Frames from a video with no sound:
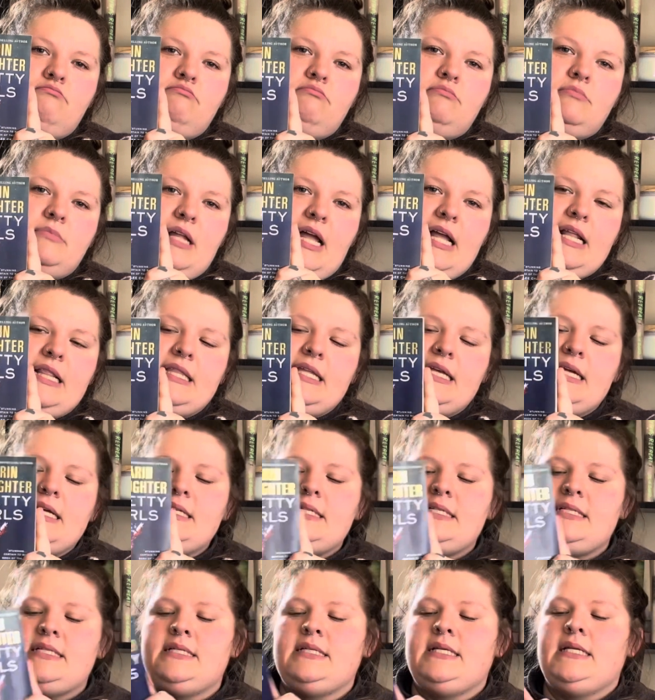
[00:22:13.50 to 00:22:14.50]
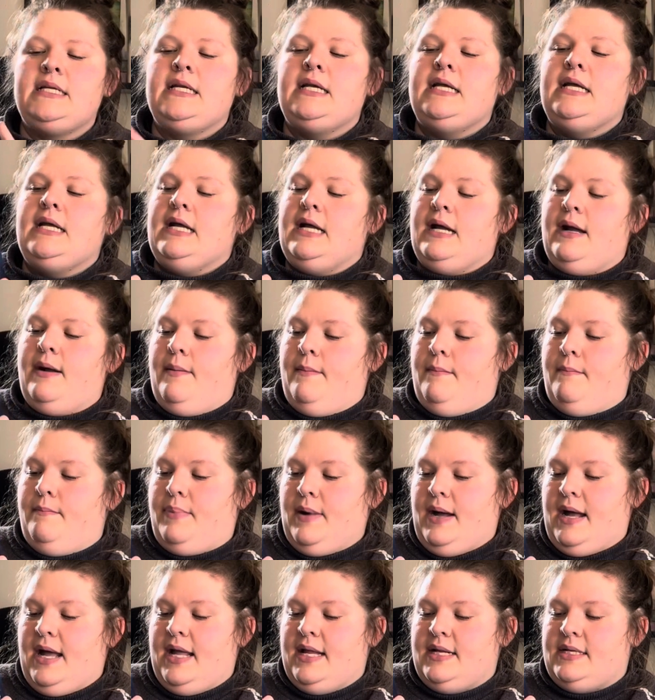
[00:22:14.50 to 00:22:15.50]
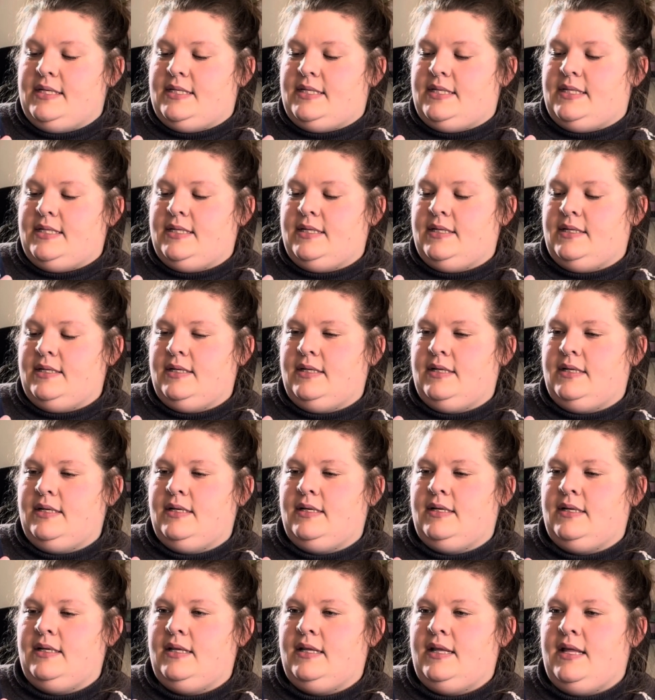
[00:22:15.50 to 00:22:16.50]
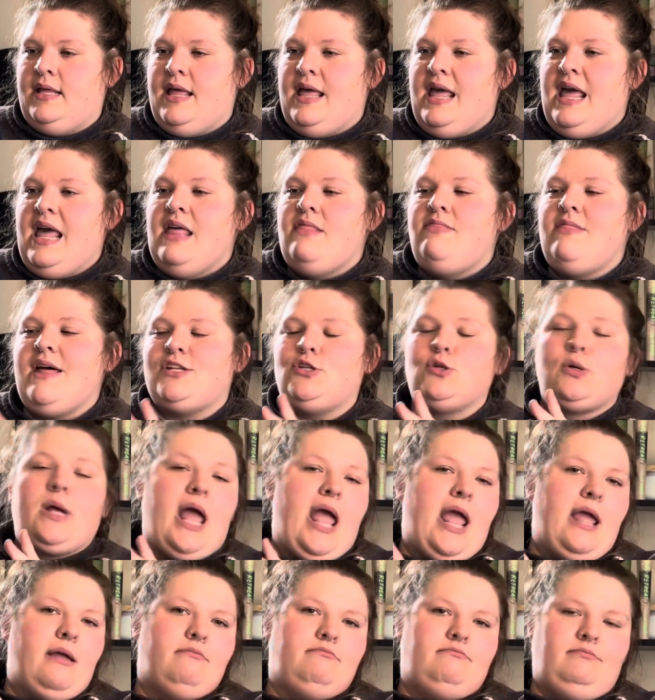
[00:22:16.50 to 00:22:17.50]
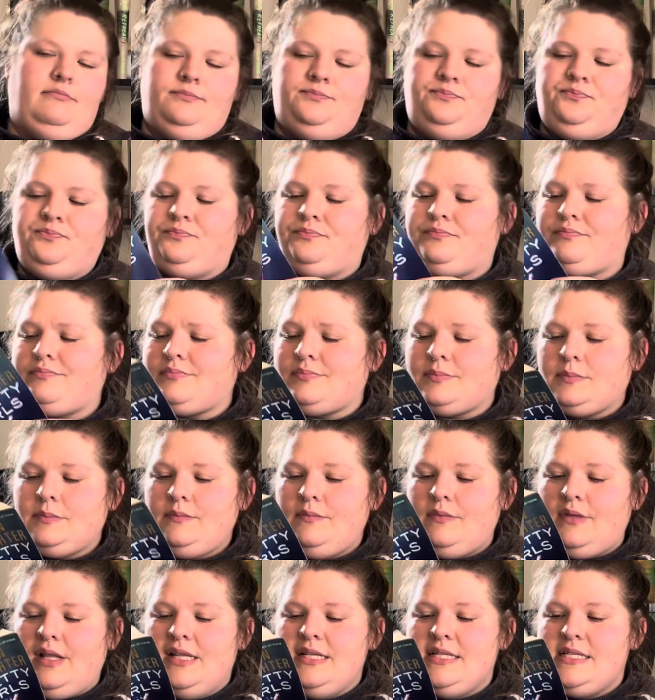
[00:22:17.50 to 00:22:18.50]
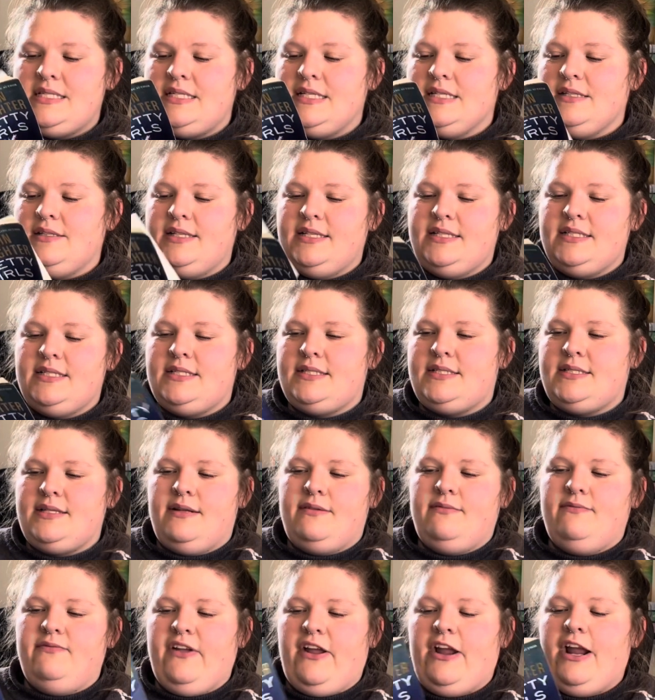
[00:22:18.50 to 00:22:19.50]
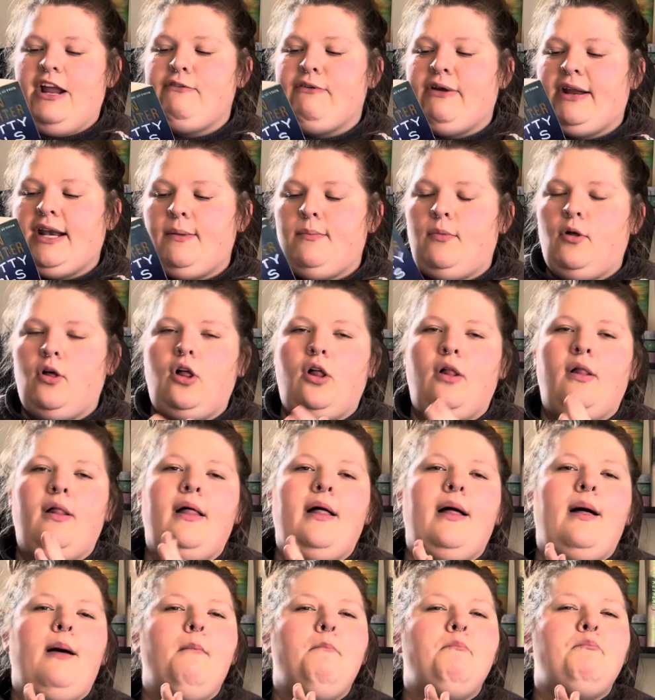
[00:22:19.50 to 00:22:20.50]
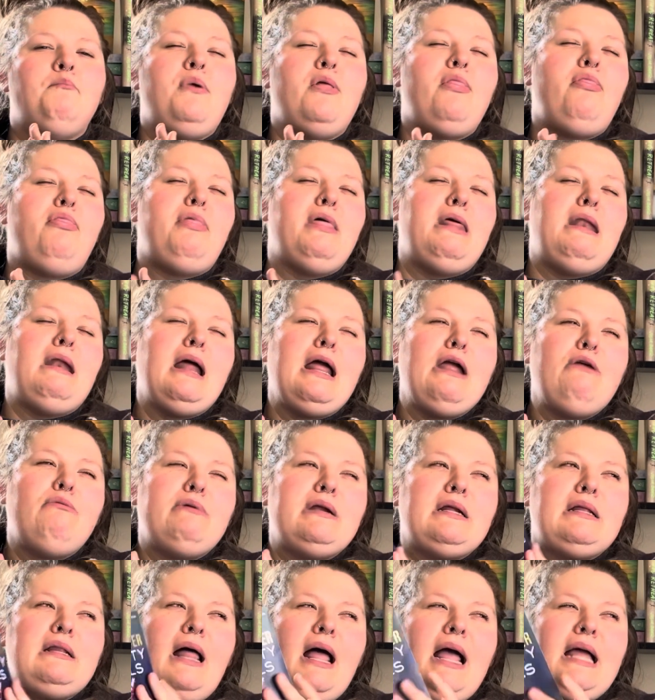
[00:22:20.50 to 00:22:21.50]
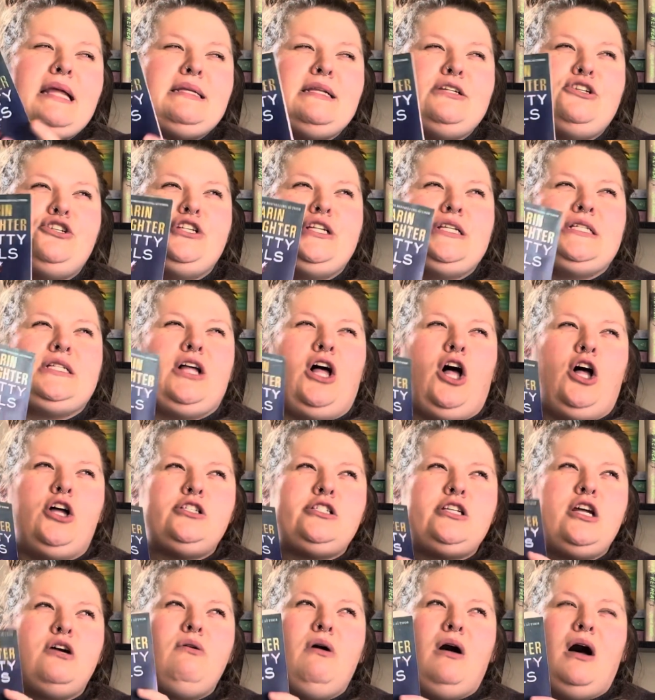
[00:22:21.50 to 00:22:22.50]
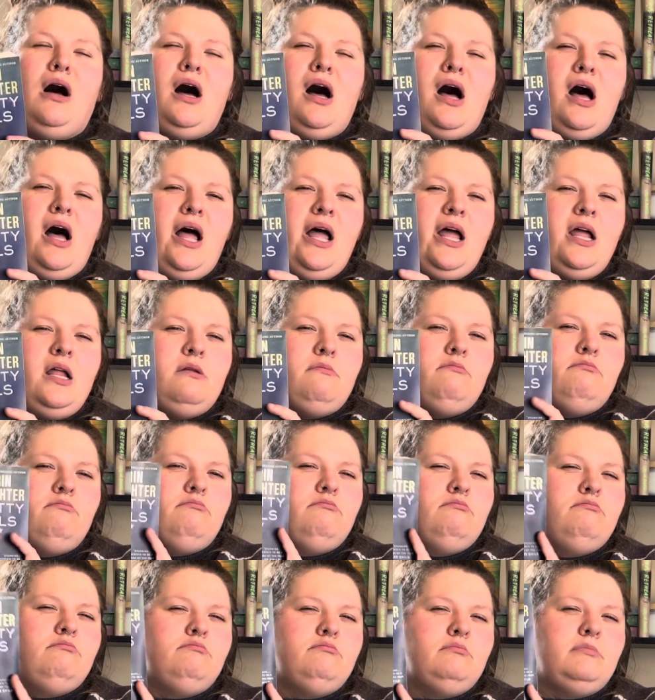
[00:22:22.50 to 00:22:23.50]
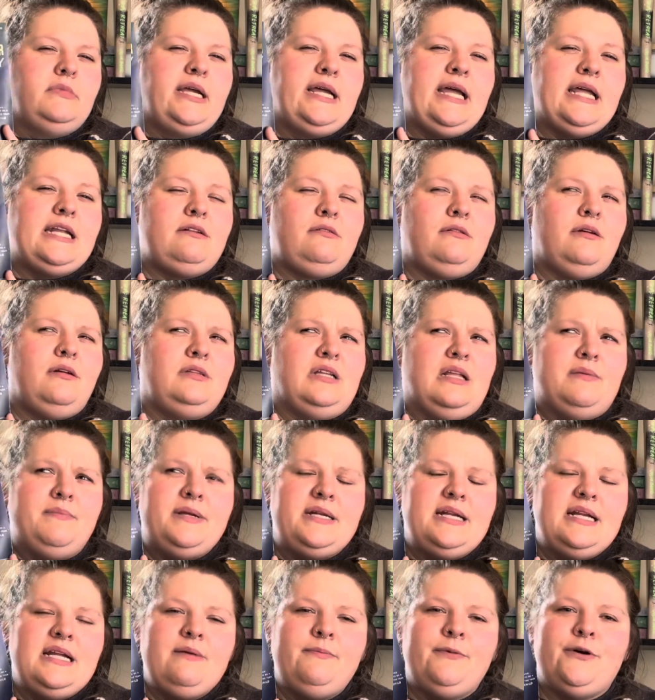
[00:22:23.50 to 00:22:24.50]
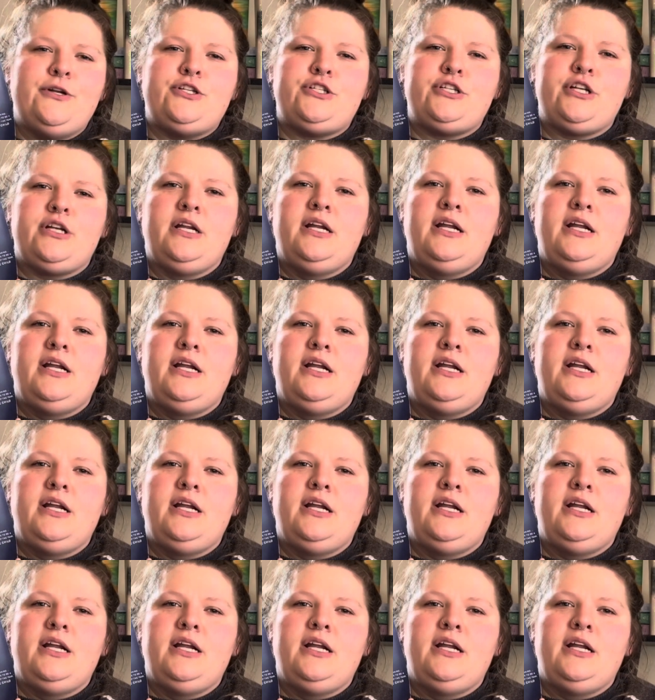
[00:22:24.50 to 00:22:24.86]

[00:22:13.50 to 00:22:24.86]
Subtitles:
like this, but that's okay. It still is very readable. But then I realized that she's also on Kindle Unlimited, which